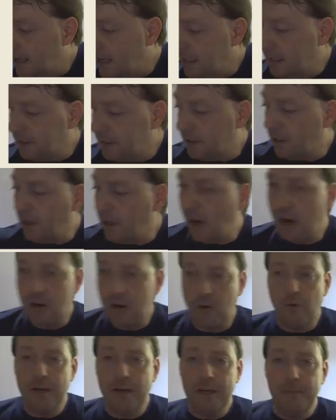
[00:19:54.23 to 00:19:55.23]
there are
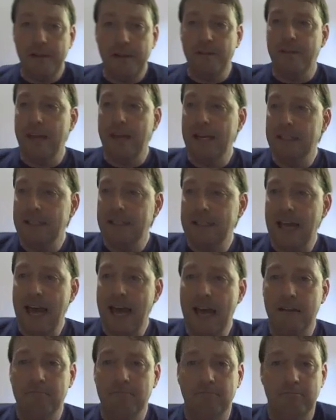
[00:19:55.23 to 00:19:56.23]
going to be things
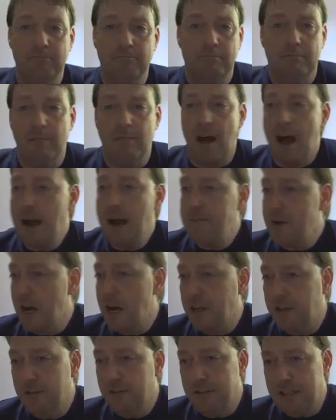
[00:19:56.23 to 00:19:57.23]
that I'm not
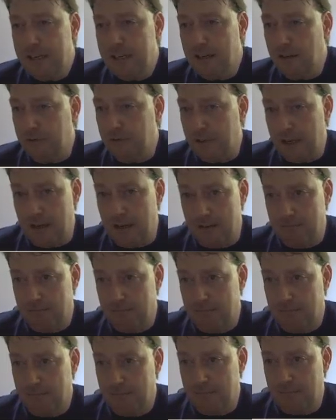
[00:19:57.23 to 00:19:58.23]
using out there.
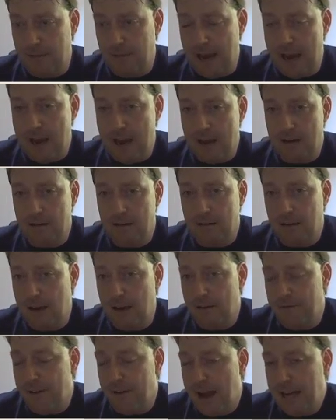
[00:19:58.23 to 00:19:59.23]
And
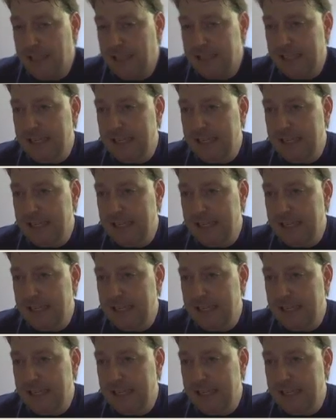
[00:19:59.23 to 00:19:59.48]
if I see